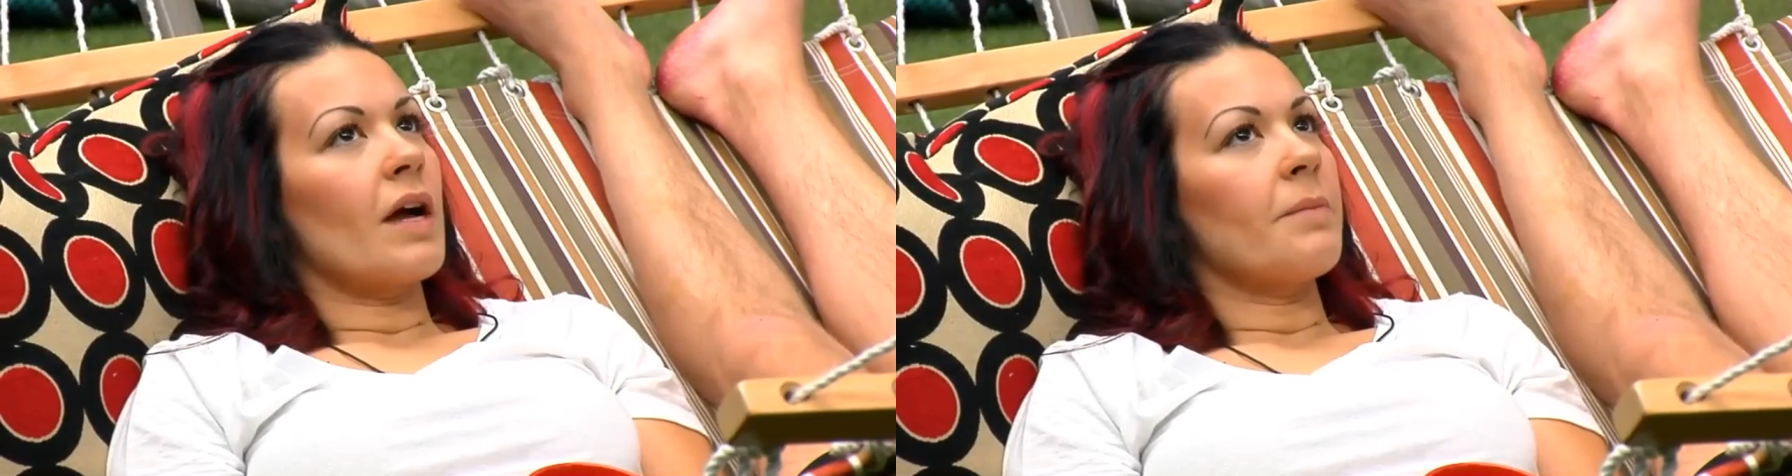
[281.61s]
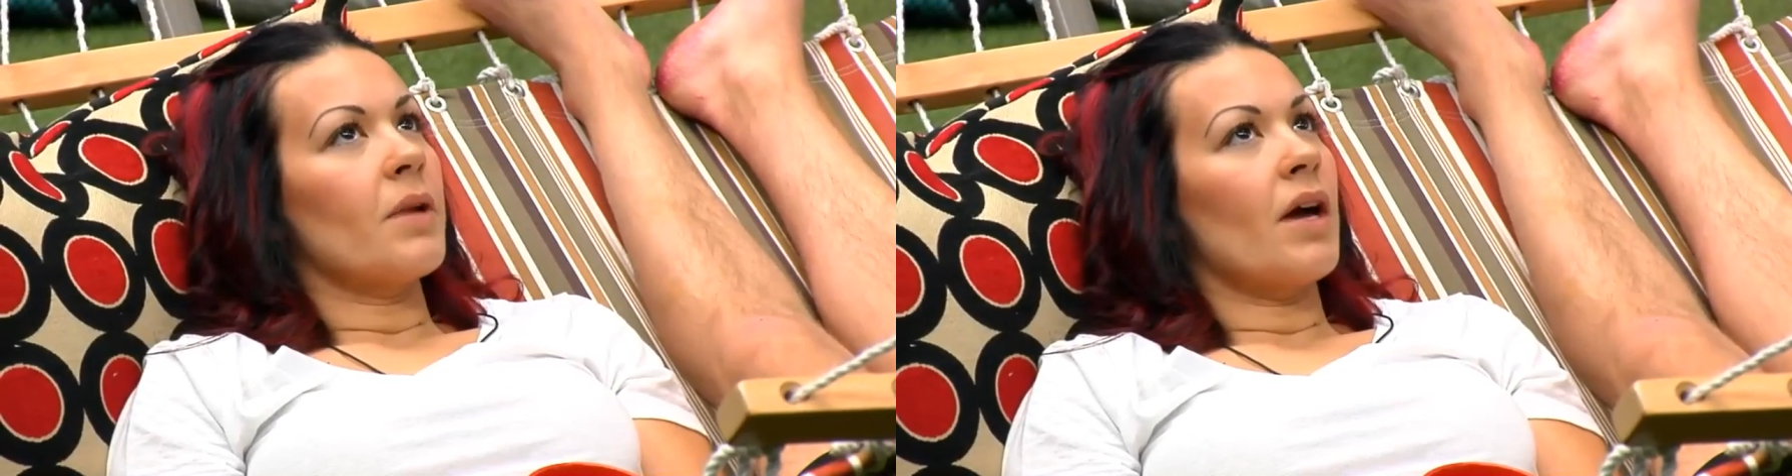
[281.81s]

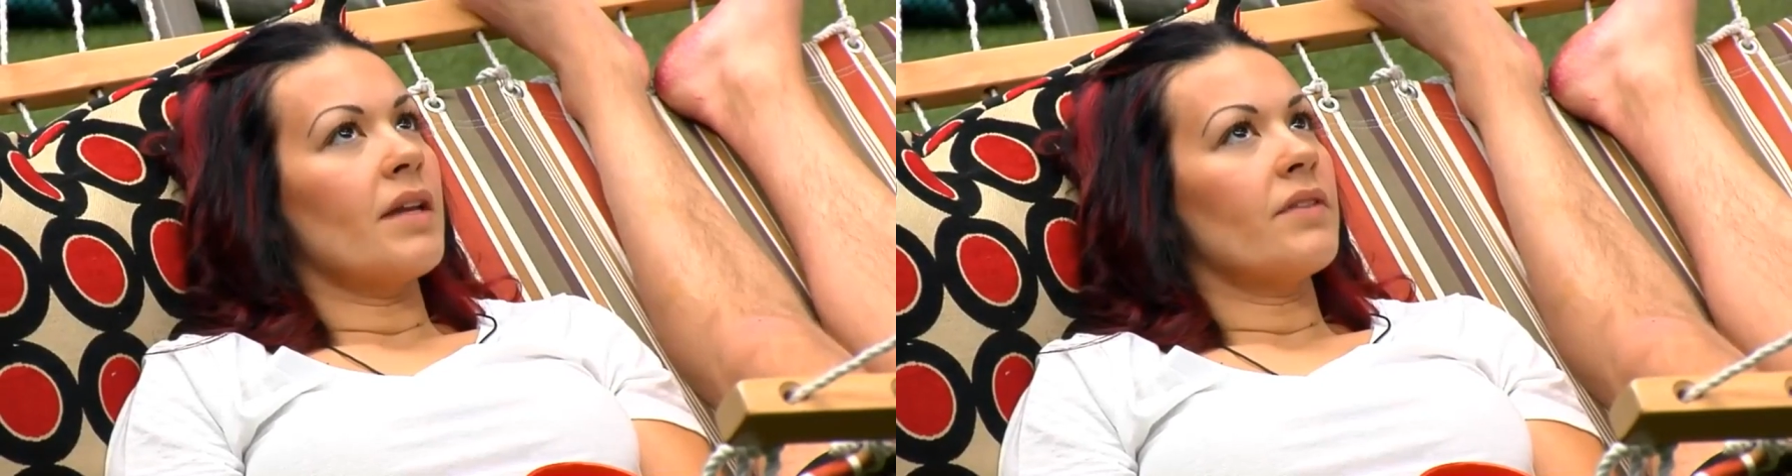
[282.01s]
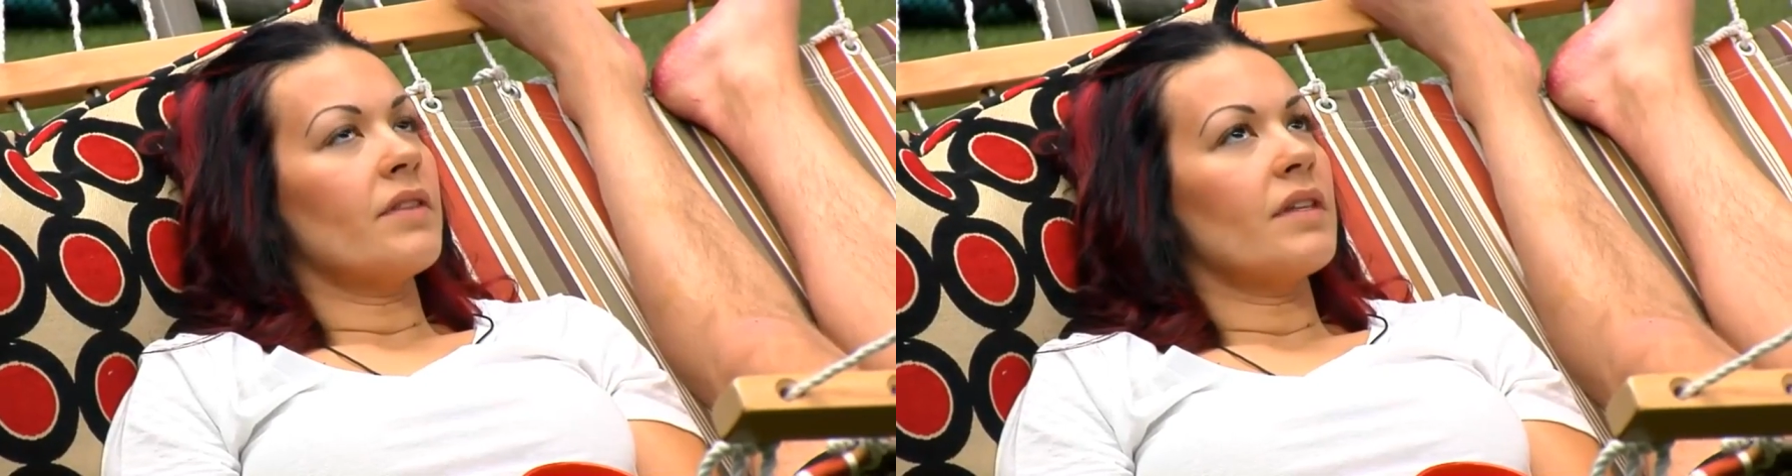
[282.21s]
I'm not
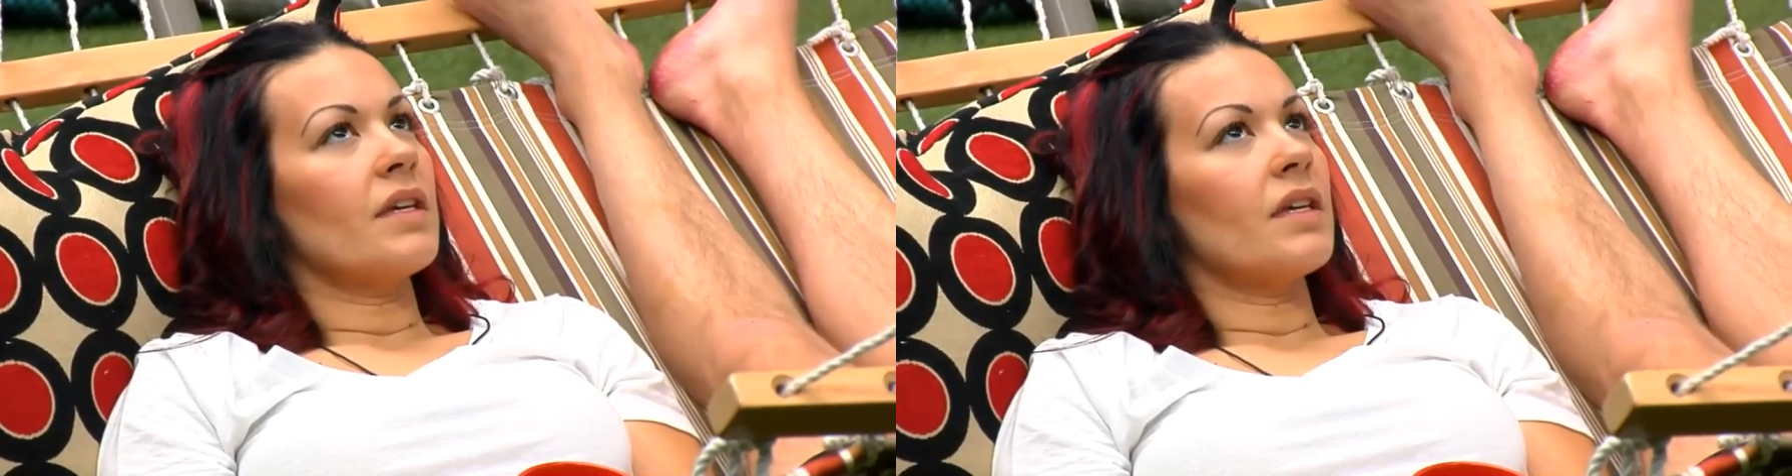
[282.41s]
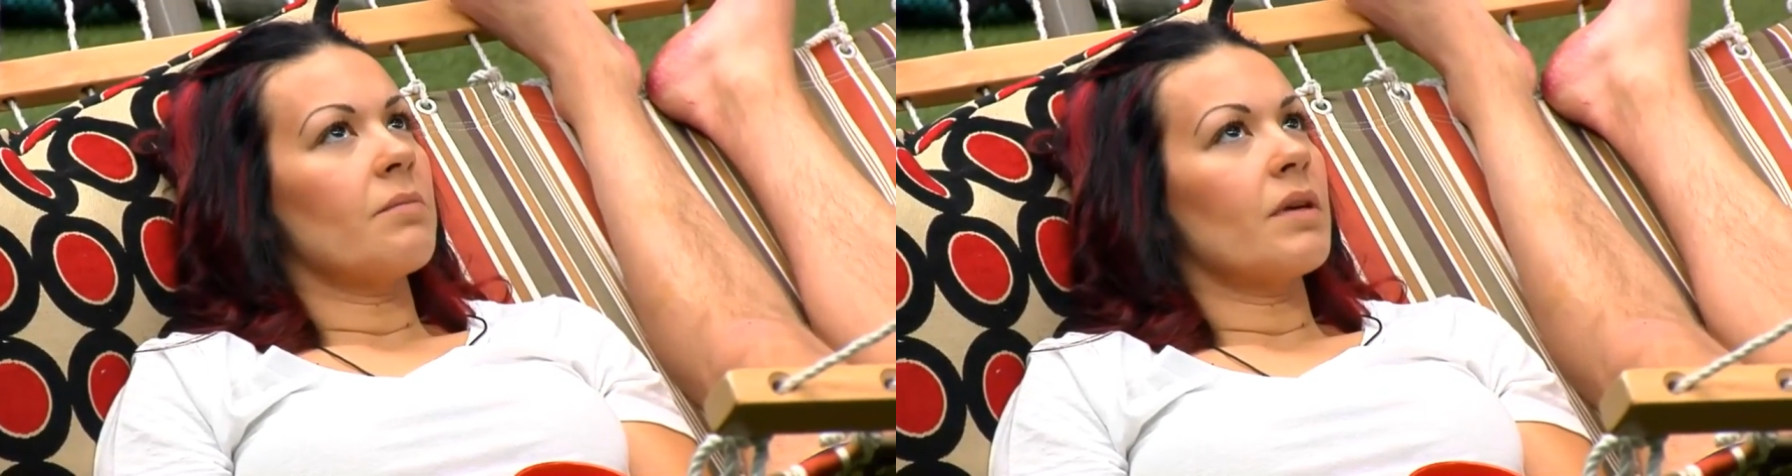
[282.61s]
even
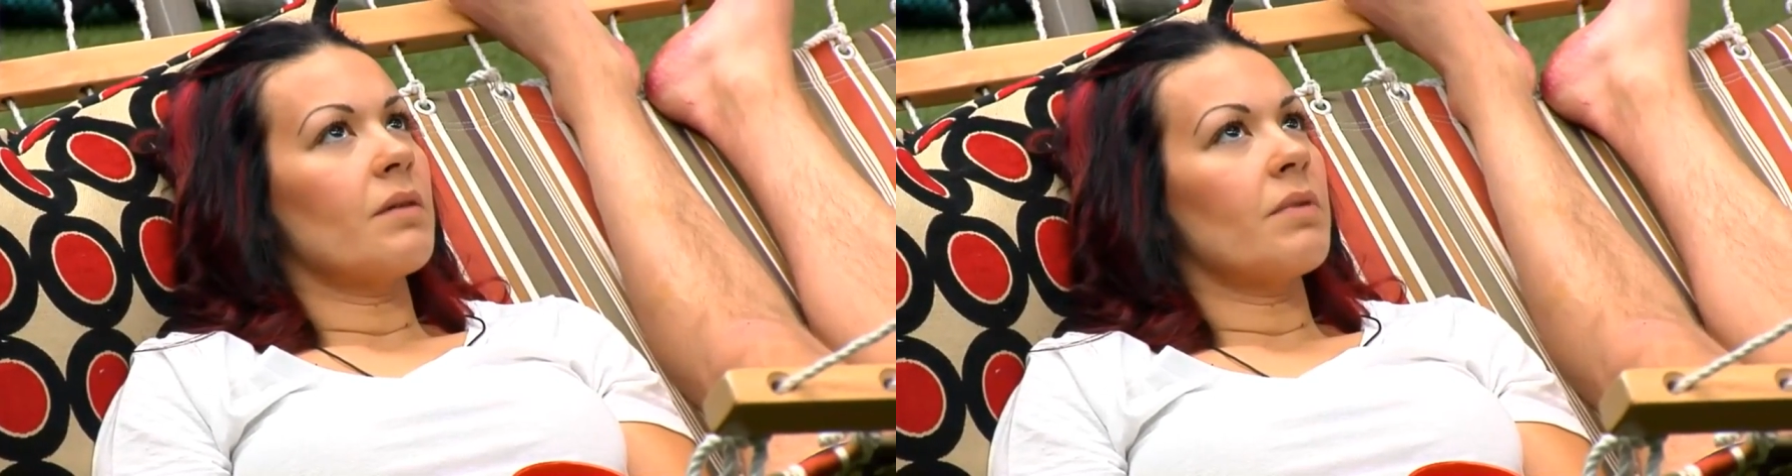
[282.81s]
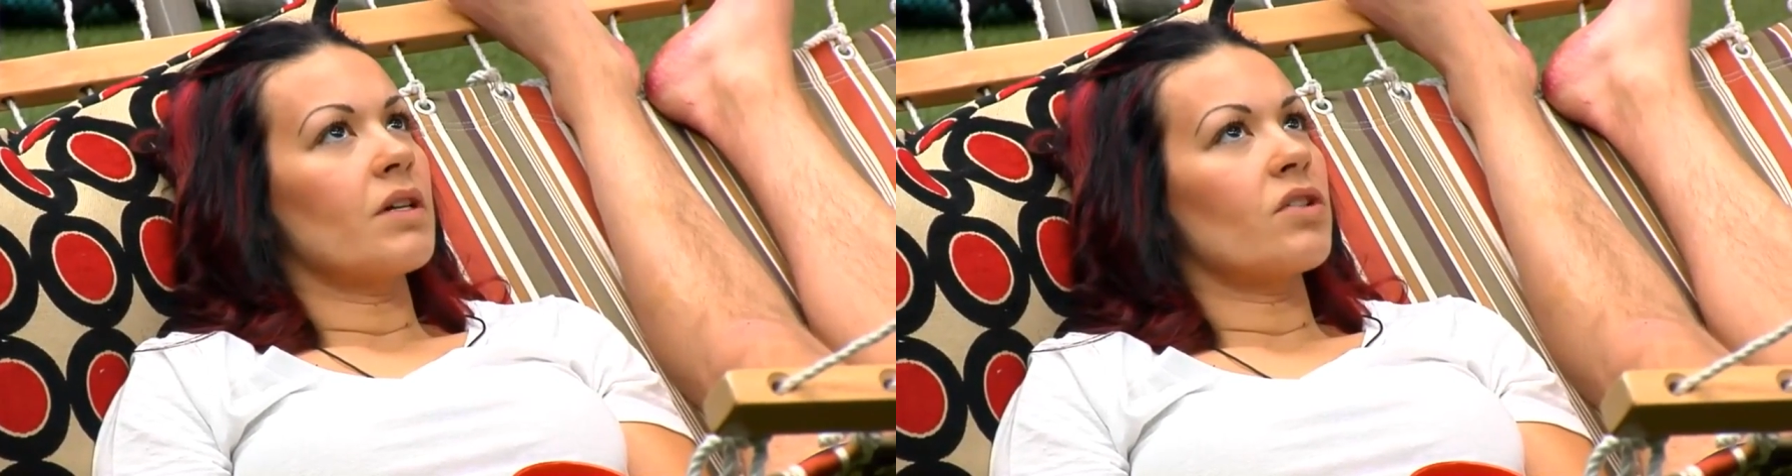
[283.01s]
thinking big
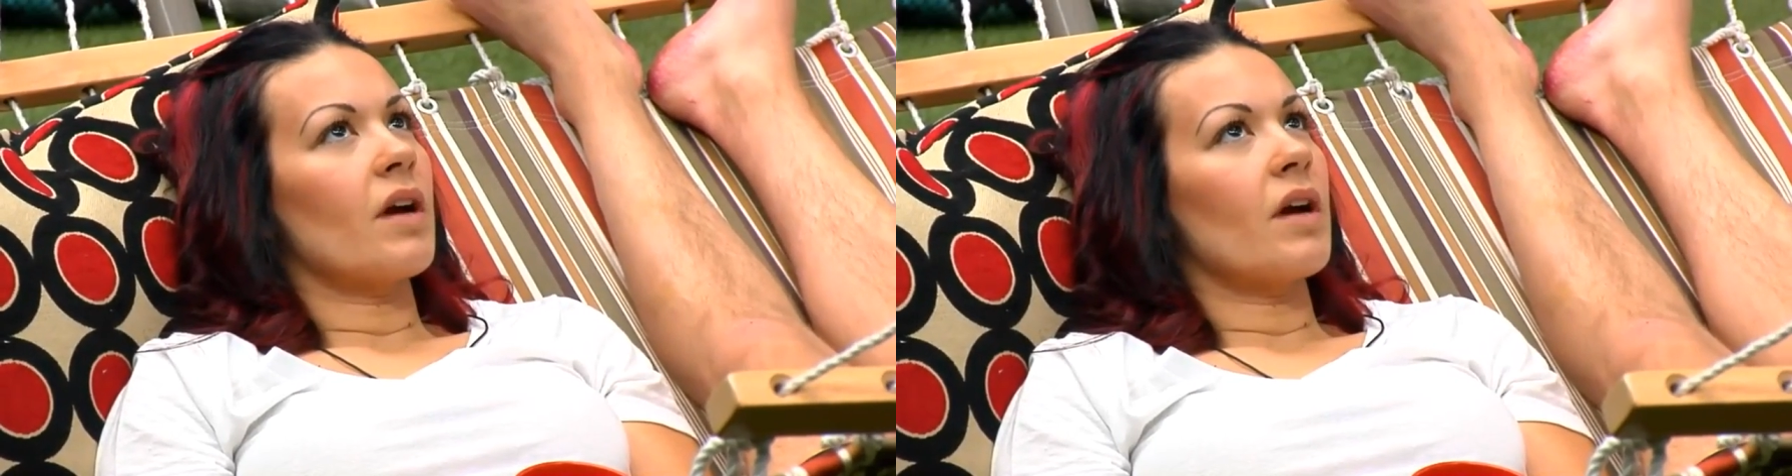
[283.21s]
picture.